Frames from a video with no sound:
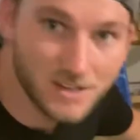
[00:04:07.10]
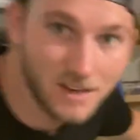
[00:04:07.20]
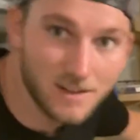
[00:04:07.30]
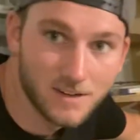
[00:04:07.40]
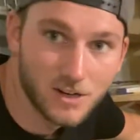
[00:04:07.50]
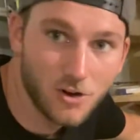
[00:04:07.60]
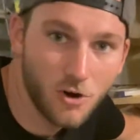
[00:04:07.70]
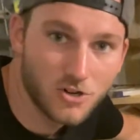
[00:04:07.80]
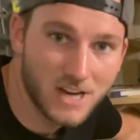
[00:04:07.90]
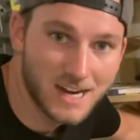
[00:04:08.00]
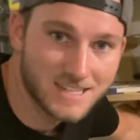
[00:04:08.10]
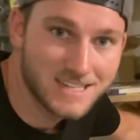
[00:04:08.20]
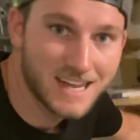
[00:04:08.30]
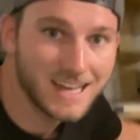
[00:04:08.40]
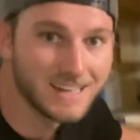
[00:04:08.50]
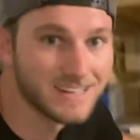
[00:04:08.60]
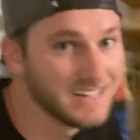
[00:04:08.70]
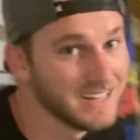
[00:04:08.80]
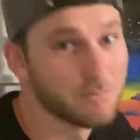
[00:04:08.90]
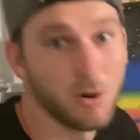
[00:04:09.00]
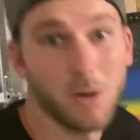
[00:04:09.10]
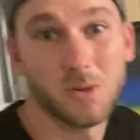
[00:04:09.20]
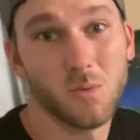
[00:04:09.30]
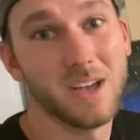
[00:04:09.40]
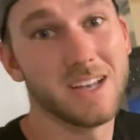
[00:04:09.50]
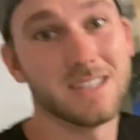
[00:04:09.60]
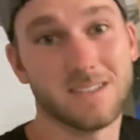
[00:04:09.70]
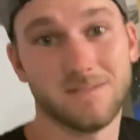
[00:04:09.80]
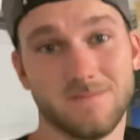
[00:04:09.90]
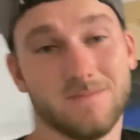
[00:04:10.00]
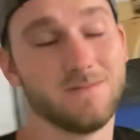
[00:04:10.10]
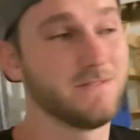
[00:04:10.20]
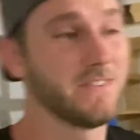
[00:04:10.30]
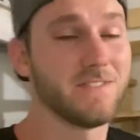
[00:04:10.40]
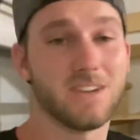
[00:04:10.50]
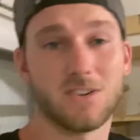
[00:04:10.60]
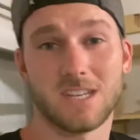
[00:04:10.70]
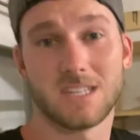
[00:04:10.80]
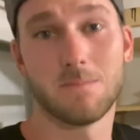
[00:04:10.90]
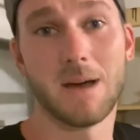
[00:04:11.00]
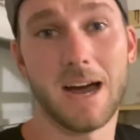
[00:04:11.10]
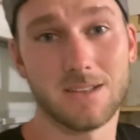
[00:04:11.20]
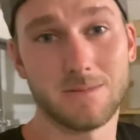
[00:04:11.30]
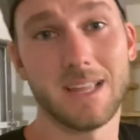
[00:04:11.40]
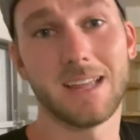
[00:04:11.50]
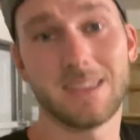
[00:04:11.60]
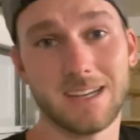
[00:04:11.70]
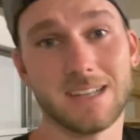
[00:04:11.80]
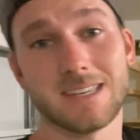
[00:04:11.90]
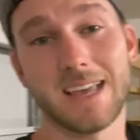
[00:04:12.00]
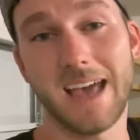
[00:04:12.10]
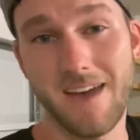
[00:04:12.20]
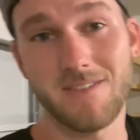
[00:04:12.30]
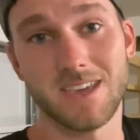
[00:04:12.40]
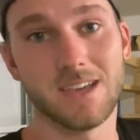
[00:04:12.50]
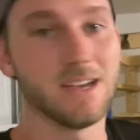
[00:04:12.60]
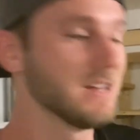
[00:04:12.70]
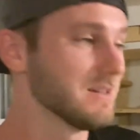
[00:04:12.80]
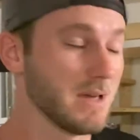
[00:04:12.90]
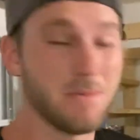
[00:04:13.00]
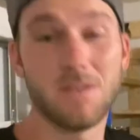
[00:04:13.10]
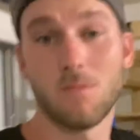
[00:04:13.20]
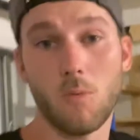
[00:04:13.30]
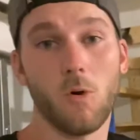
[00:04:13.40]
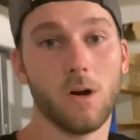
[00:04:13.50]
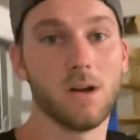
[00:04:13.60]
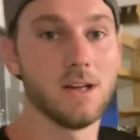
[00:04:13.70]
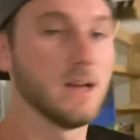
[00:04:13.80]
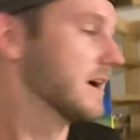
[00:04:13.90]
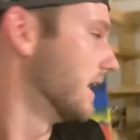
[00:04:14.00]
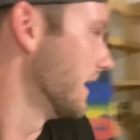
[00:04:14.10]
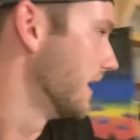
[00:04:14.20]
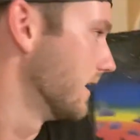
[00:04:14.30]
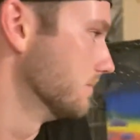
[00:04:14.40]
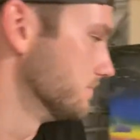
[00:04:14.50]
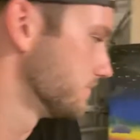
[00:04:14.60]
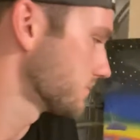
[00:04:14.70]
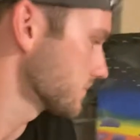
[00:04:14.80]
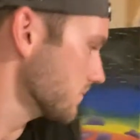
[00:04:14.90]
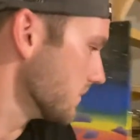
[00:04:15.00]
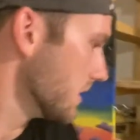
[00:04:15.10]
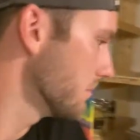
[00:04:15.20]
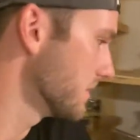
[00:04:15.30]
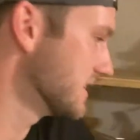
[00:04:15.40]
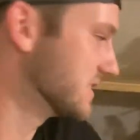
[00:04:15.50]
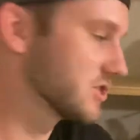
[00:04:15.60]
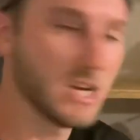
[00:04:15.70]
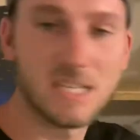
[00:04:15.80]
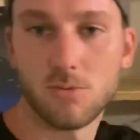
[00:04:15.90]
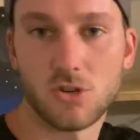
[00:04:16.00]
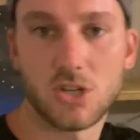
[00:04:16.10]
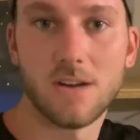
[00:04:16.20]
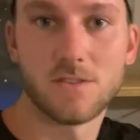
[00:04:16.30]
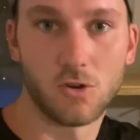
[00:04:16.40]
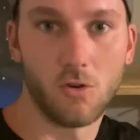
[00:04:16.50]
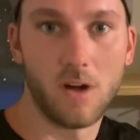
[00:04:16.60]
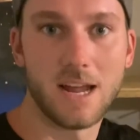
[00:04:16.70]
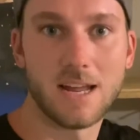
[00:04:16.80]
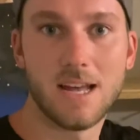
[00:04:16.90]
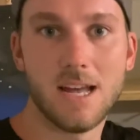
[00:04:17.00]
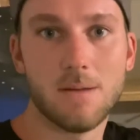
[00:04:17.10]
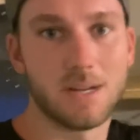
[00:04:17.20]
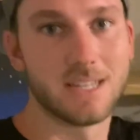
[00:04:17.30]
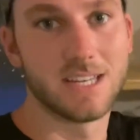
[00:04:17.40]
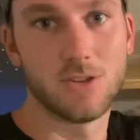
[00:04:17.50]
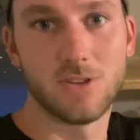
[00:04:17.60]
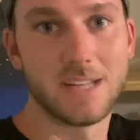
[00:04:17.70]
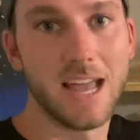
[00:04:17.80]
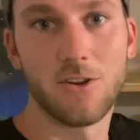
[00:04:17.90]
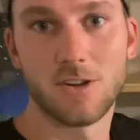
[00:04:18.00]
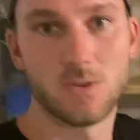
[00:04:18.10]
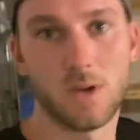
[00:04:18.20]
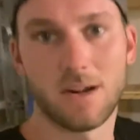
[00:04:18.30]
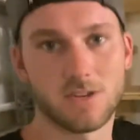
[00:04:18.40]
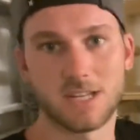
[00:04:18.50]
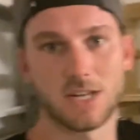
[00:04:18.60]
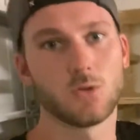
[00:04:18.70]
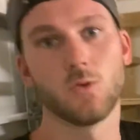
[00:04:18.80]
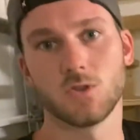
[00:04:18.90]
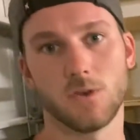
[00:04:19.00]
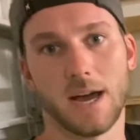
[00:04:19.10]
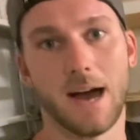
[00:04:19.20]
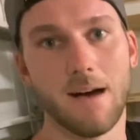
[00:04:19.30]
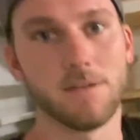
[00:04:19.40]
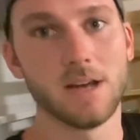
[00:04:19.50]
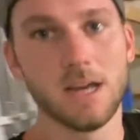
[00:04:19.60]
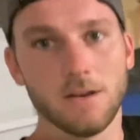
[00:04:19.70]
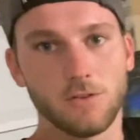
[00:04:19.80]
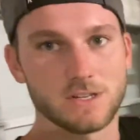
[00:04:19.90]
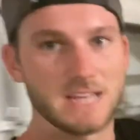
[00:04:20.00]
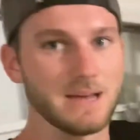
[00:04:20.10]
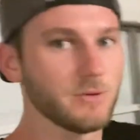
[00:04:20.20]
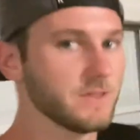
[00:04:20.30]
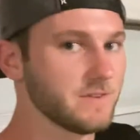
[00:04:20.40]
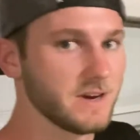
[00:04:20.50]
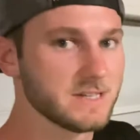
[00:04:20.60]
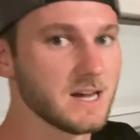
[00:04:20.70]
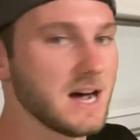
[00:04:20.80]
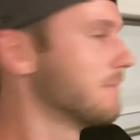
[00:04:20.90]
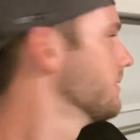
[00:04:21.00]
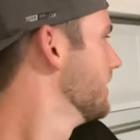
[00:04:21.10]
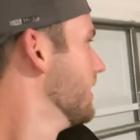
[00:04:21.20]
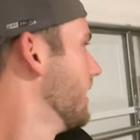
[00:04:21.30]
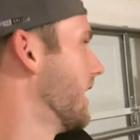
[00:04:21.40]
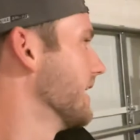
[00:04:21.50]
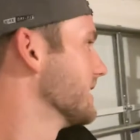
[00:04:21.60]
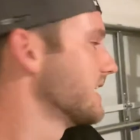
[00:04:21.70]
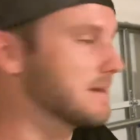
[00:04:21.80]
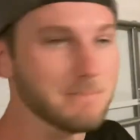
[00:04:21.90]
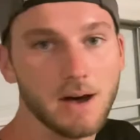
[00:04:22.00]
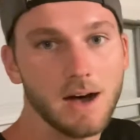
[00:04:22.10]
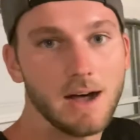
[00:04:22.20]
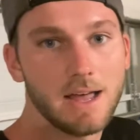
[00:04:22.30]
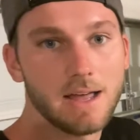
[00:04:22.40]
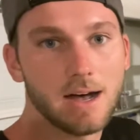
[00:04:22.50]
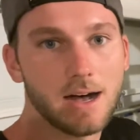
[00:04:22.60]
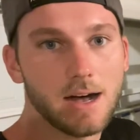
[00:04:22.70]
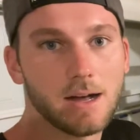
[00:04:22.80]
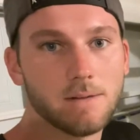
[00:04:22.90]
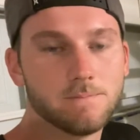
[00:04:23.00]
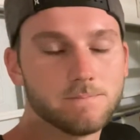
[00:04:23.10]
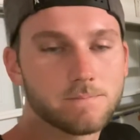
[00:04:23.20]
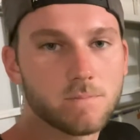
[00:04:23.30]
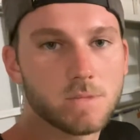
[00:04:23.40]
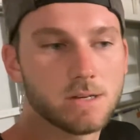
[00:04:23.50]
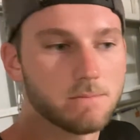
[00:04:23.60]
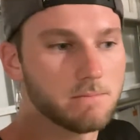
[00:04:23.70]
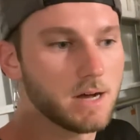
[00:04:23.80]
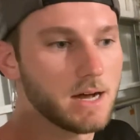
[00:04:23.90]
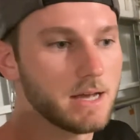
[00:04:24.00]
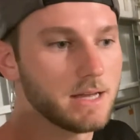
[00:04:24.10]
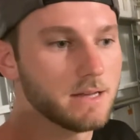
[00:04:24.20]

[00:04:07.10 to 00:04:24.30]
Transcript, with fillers: a, a car jack stand, probably weighs 50 or 60 pounds. I mean, that thing is heavy maybe even more. Um, but these adjustable shelves are great because then you can cater to whatever size tools you have. For example, in the very top, I keep my, uh, my,